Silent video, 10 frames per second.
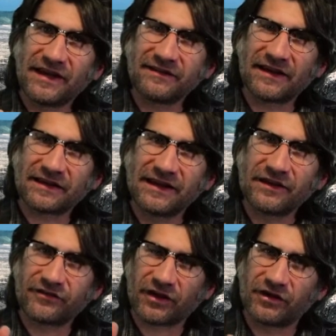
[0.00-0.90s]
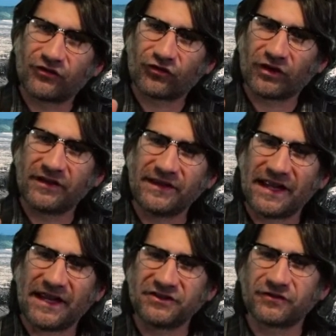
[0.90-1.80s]
techniques to constrain the
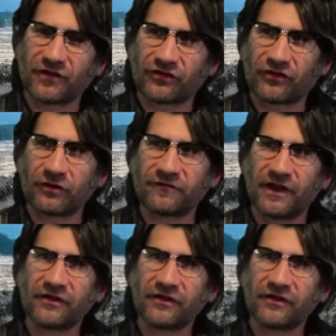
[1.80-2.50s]
age of a surface,